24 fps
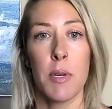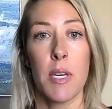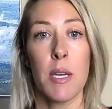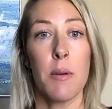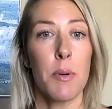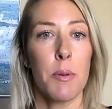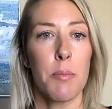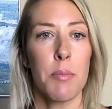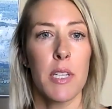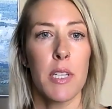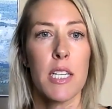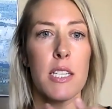
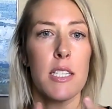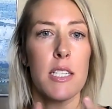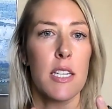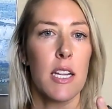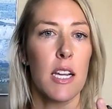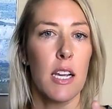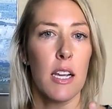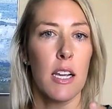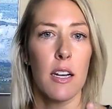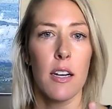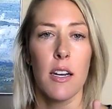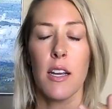people
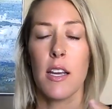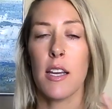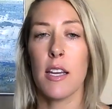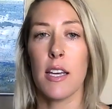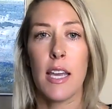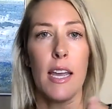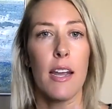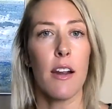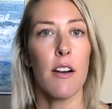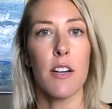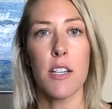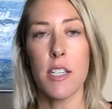pleasing,
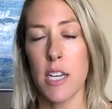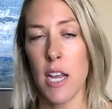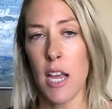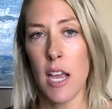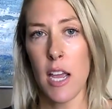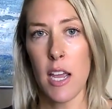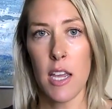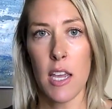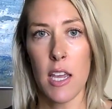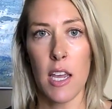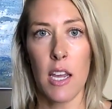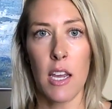
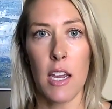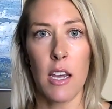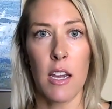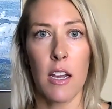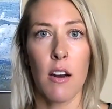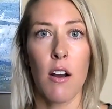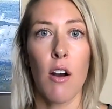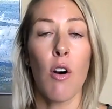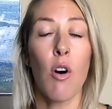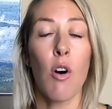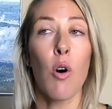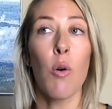
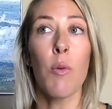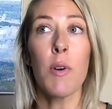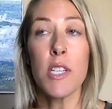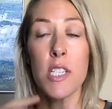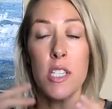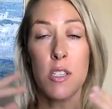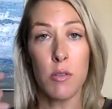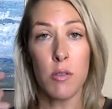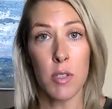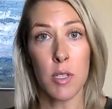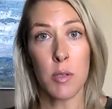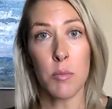caretaking,
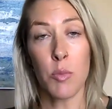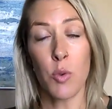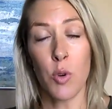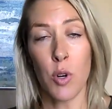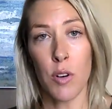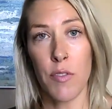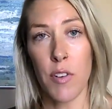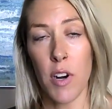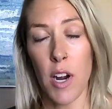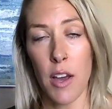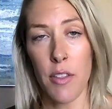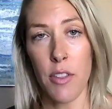always doing
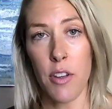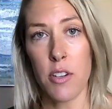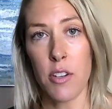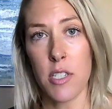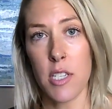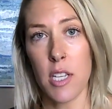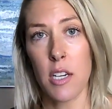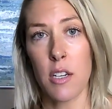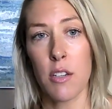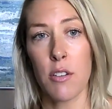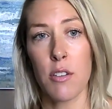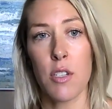more for
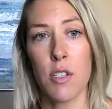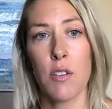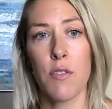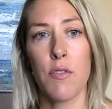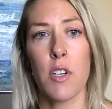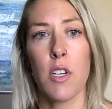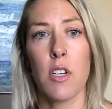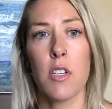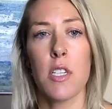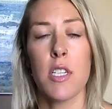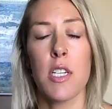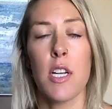others than you do
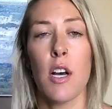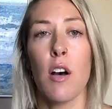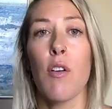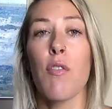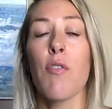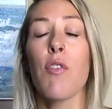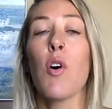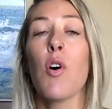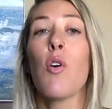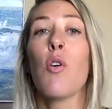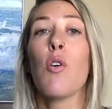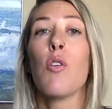for
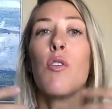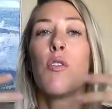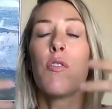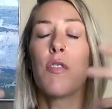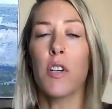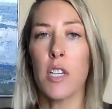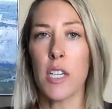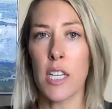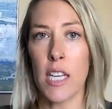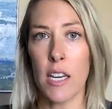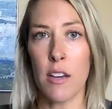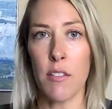yourself,
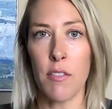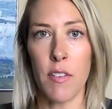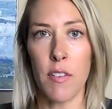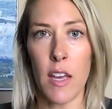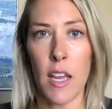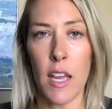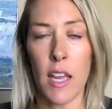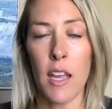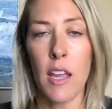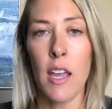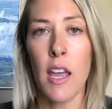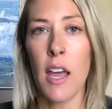over
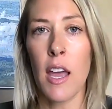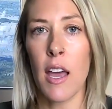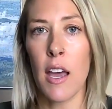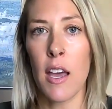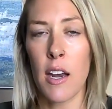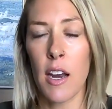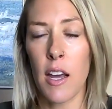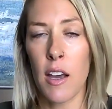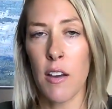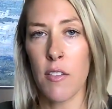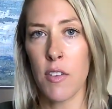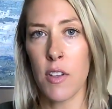giving,
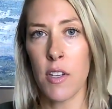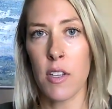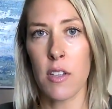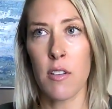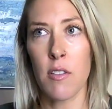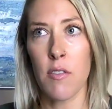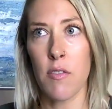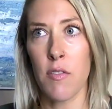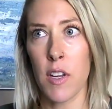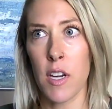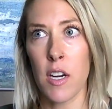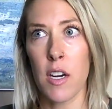and have a,
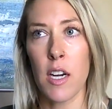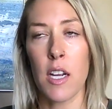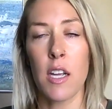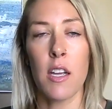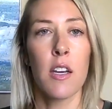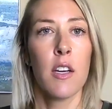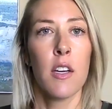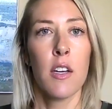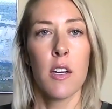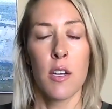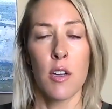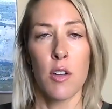a
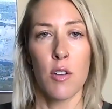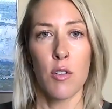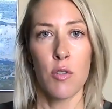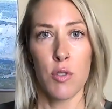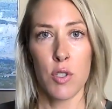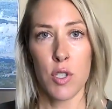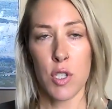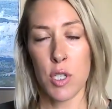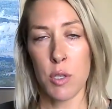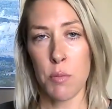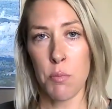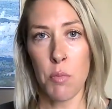very
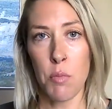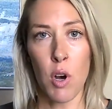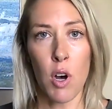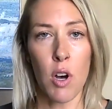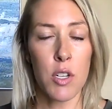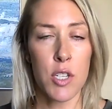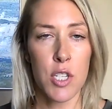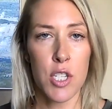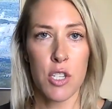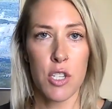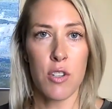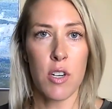
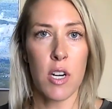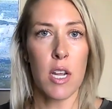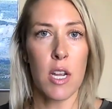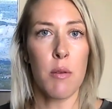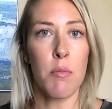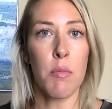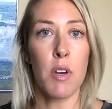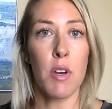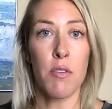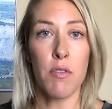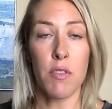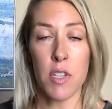small
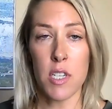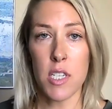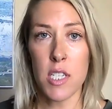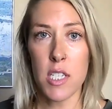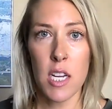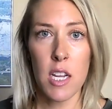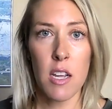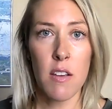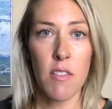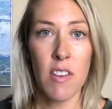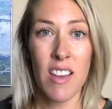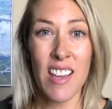stream of
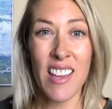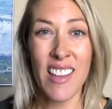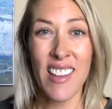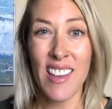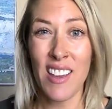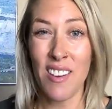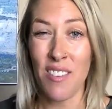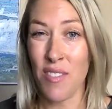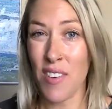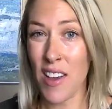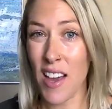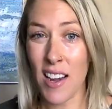receiving,
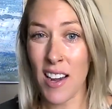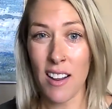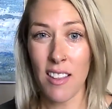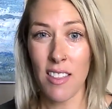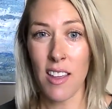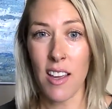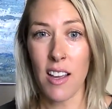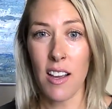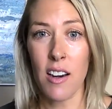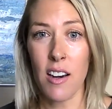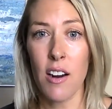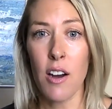if
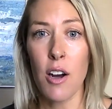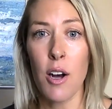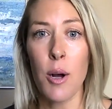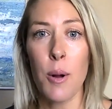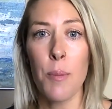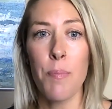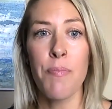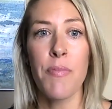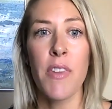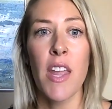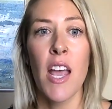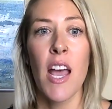anything at
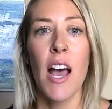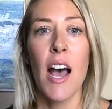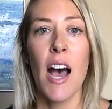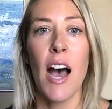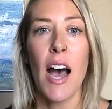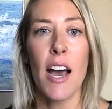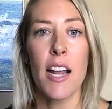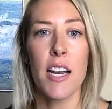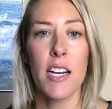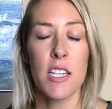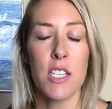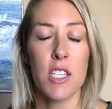all.
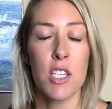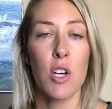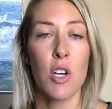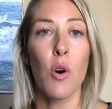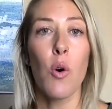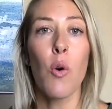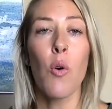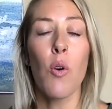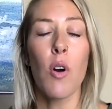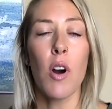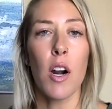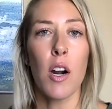At its
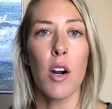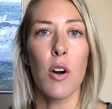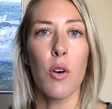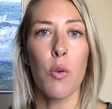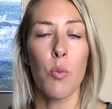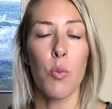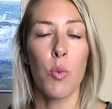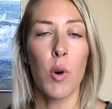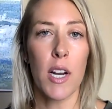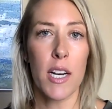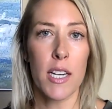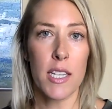core,
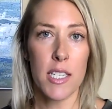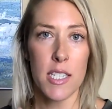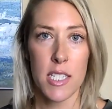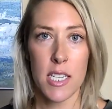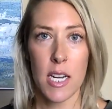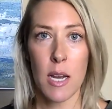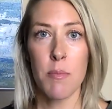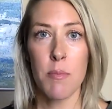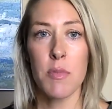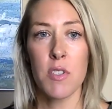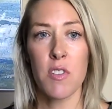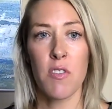what it
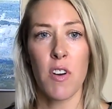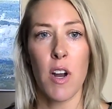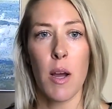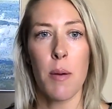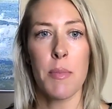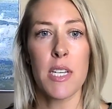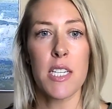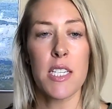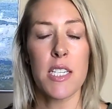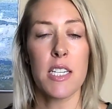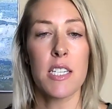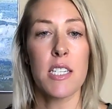stems
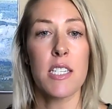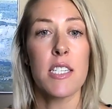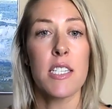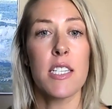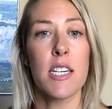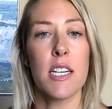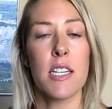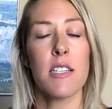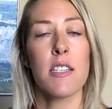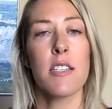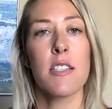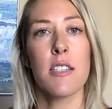from is a
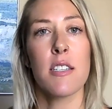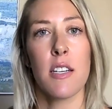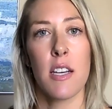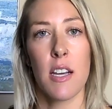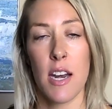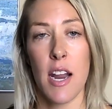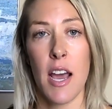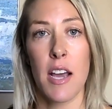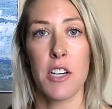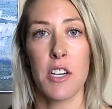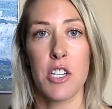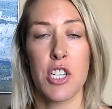
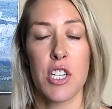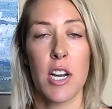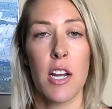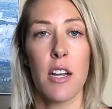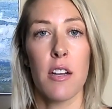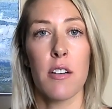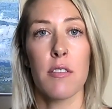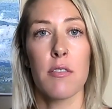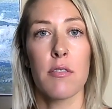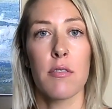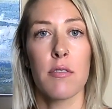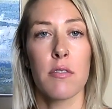
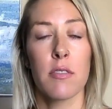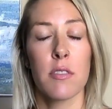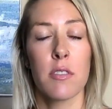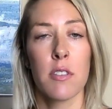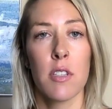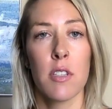disconnection.